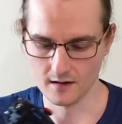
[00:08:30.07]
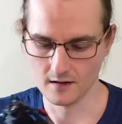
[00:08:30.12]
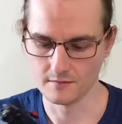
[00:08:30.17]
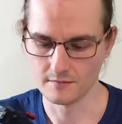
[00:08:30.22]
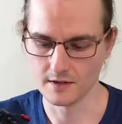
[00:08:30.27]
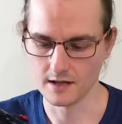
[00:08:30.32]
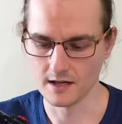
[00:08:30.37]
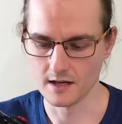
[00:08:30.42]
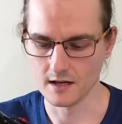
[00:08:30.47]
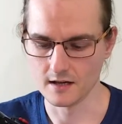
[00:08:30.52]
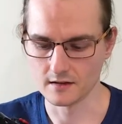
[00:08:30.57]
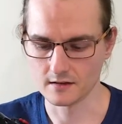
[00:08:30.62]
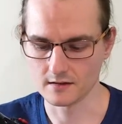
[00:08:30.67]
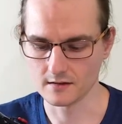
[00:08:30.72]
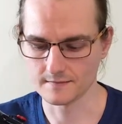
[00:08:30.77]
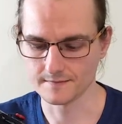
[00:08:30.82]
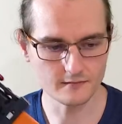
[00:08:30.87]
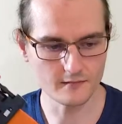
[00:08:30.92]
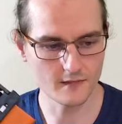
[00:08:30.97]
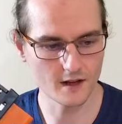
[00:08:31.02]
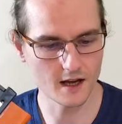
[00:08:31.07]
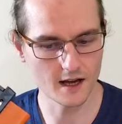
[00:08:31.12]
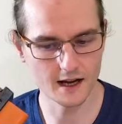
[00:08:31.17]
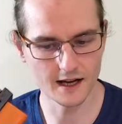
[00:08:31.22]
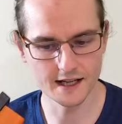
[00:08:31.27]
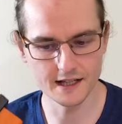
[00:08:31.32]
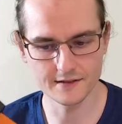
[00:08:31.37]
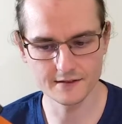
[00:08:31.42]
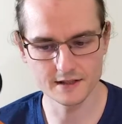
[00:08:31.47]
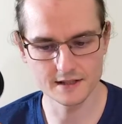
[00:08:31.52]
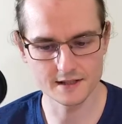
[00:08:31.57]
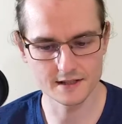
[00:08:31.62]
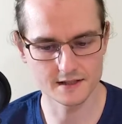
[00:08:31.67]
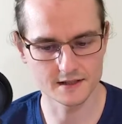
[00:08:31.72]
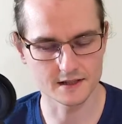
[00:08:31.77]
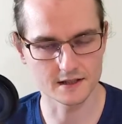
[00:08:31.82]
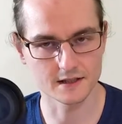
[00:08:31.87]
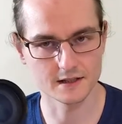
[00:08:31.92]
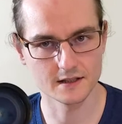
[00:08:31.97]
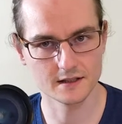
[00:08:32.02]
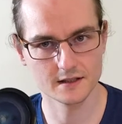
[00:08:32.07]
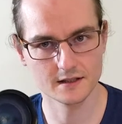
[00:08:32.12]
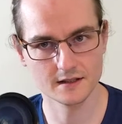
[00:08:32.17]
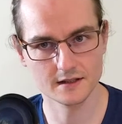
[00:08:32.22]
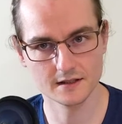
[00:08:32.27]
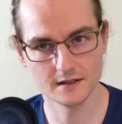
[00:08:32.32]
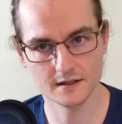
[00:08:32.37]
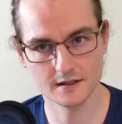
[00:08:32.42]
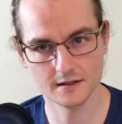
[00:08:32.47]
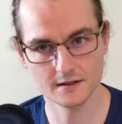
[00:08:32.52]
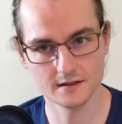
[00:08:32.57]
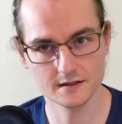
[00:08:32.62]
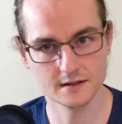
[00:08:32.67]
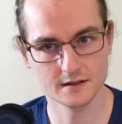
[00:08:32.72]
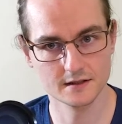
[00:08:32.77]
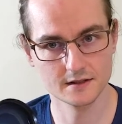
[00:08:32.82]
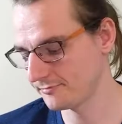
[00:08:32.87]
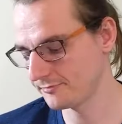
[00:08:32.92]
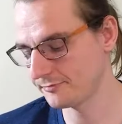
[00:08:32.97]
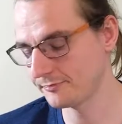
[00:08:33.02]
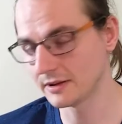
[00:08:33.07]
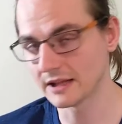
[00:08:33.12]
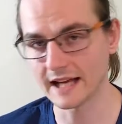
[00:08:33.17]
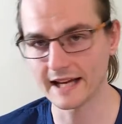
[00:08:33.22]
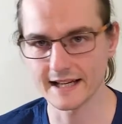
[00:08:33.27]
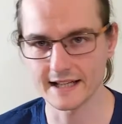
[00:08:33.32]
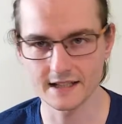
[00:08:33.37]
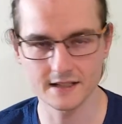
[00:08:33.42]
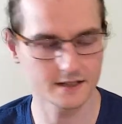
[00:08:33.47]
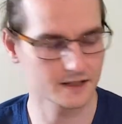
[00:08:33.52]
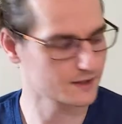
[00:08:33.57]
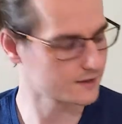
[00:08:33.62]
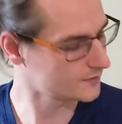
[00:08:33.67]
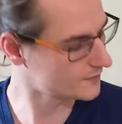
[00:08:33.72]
but I have this plate